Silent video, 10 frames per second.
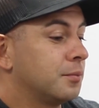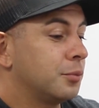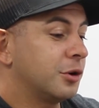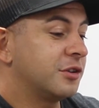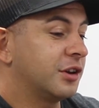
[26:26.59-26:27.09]

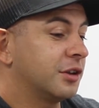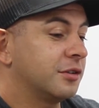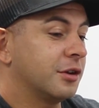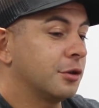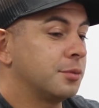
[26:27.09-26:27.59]
Preaching it
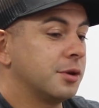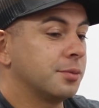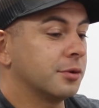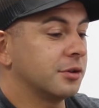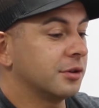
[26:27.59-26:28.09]
to other
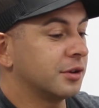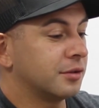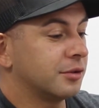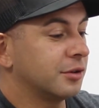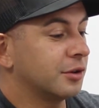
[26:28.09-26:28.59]
people, you
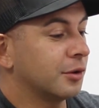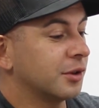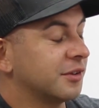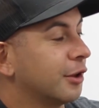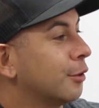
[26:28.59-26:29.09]
can
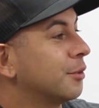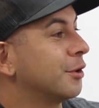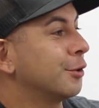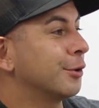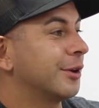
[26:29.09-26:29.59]
only tell them to
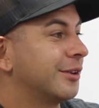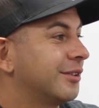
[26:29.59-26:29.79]
do it,